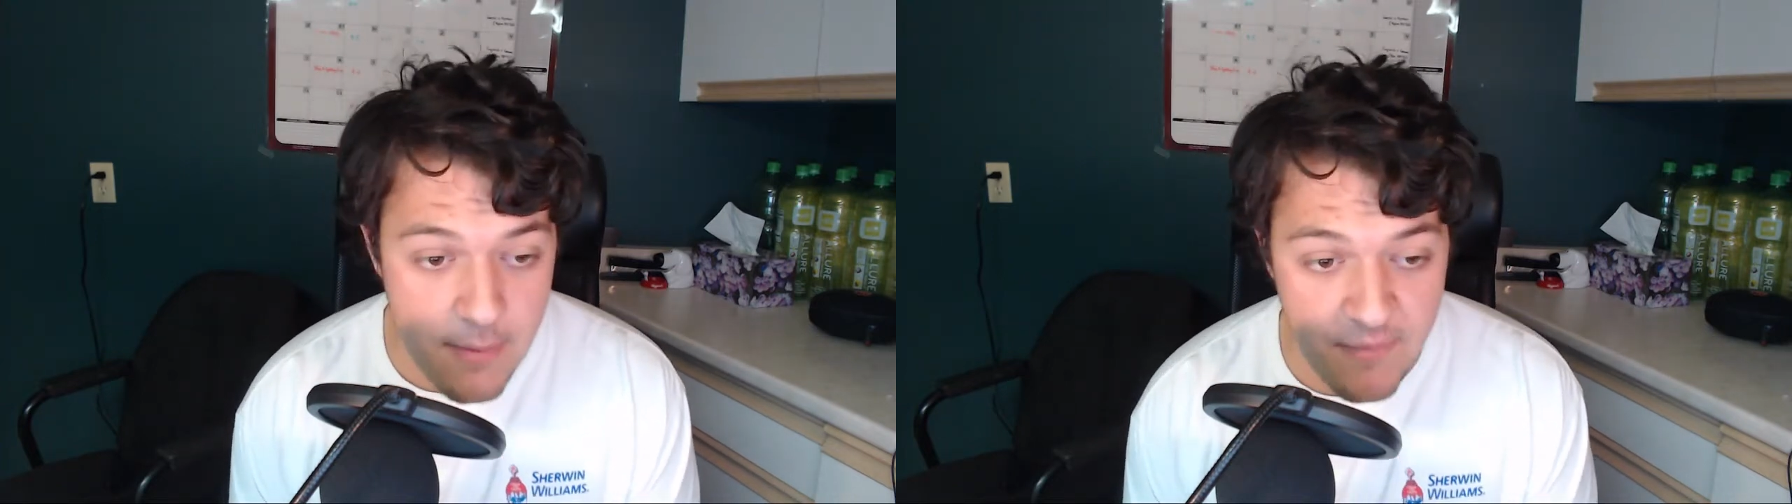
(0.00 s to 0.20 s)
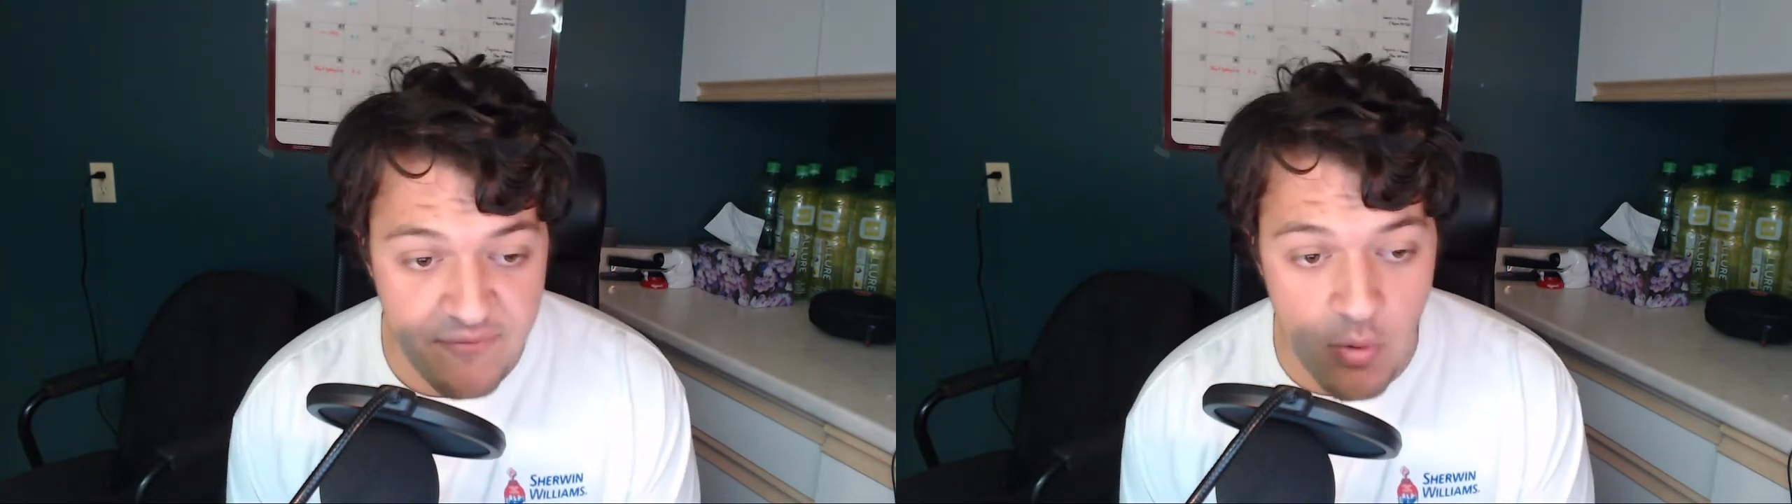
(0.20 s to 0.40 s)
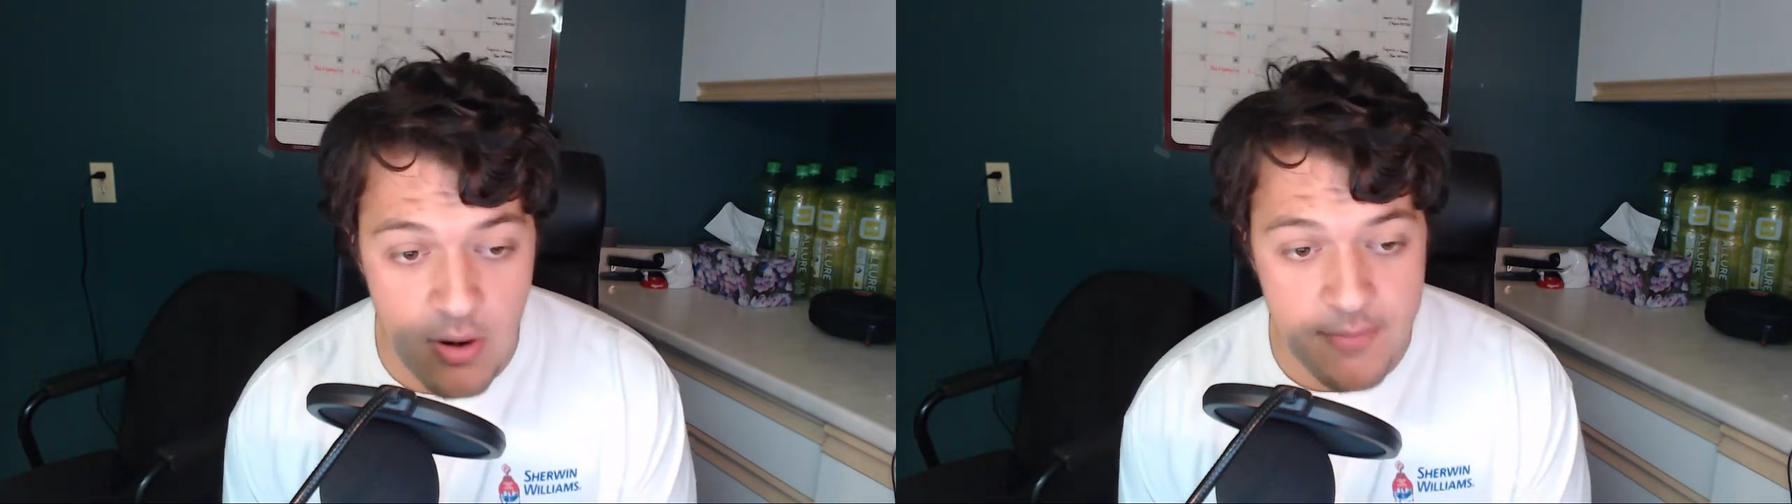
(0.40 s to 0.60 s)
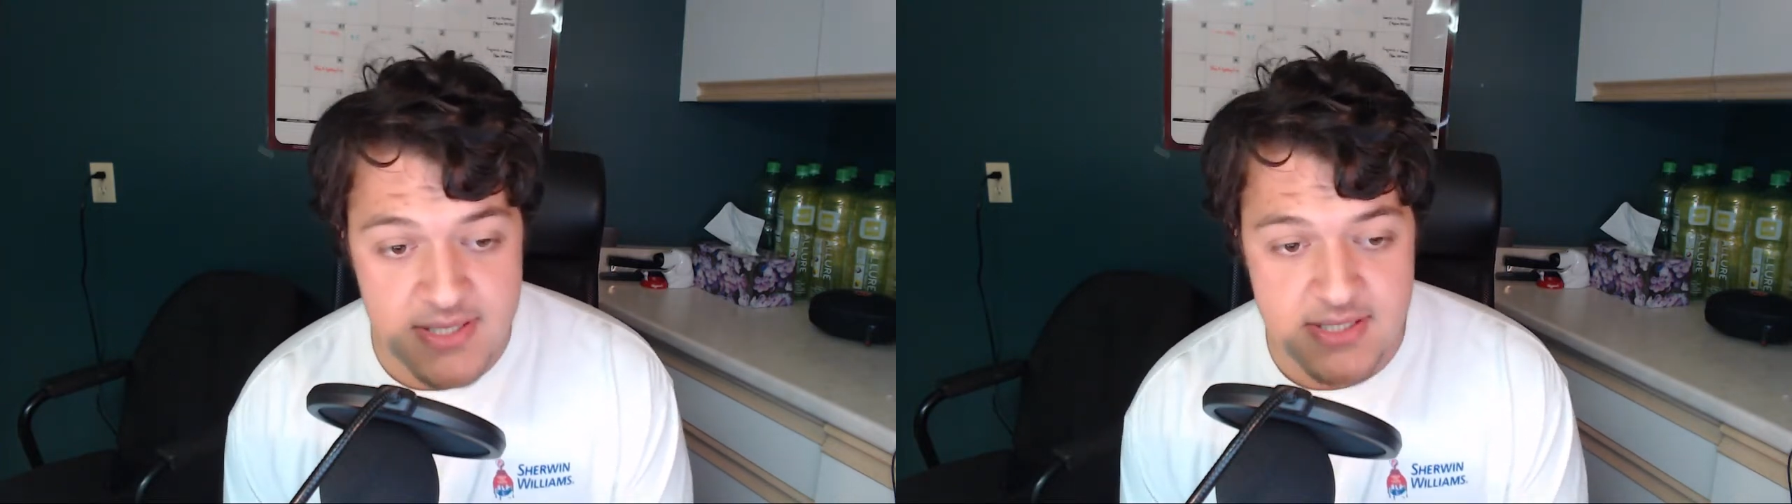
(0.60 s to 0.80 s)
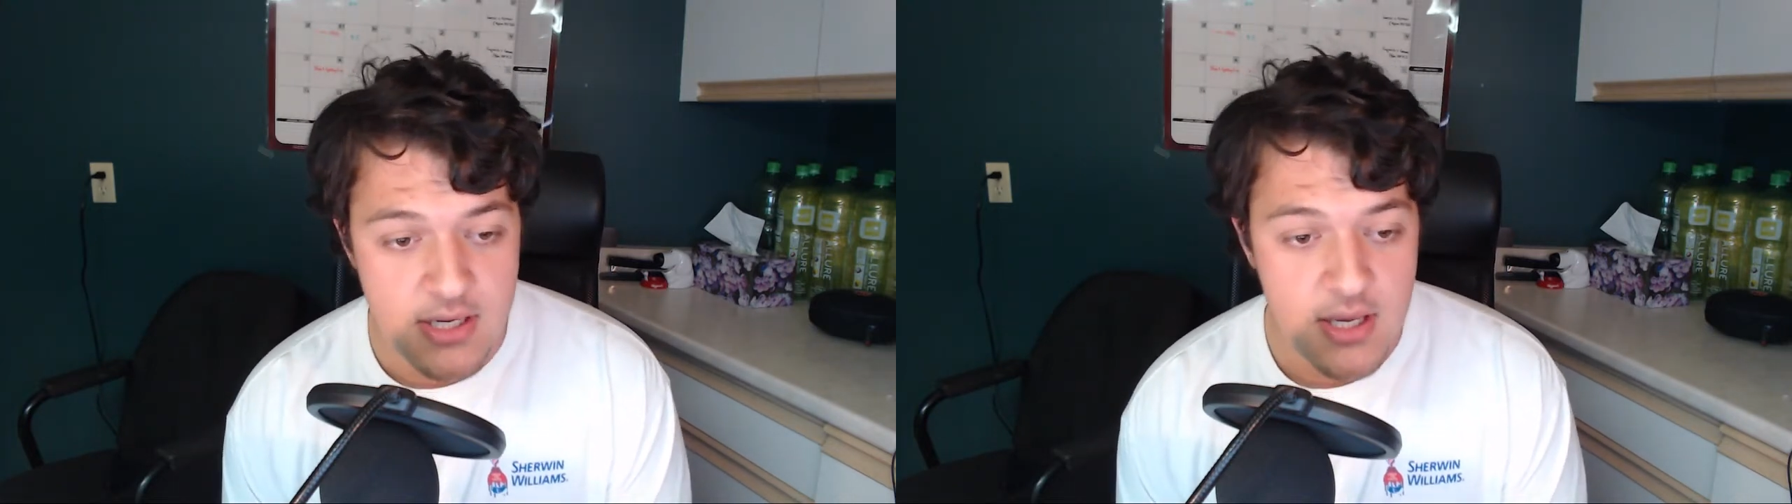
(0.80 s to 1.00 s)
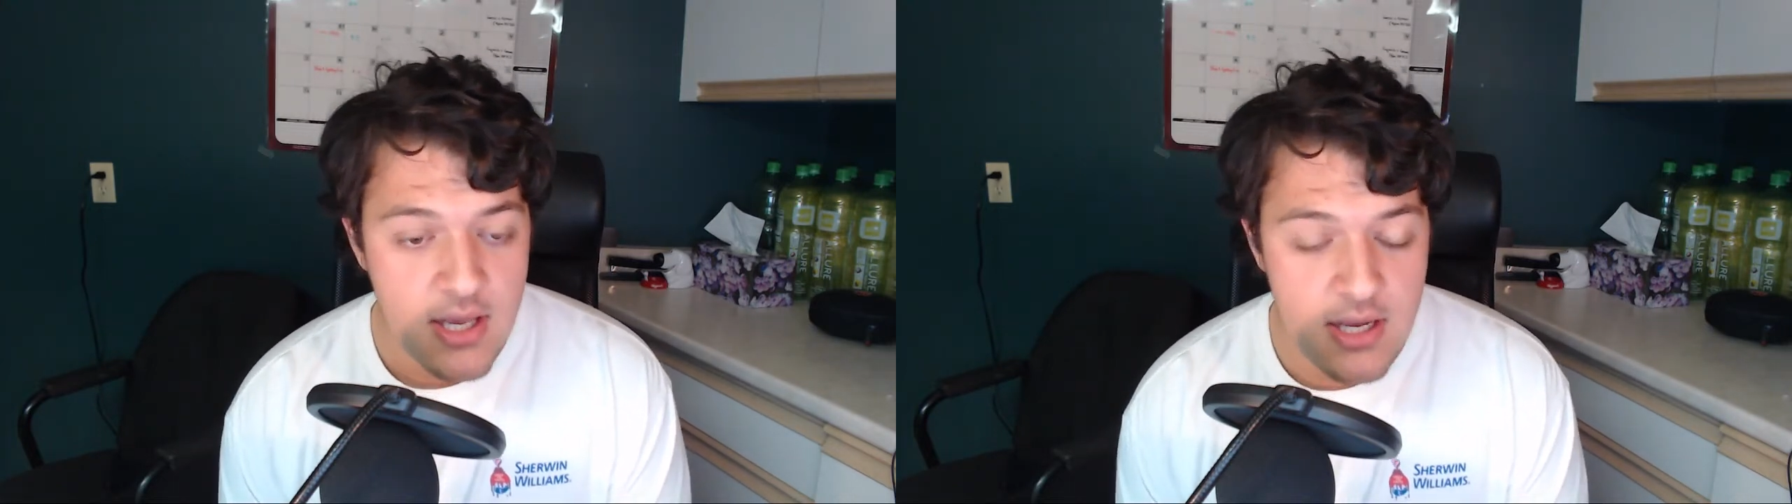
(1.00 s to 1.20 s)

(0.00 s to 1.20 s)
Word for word: performance, and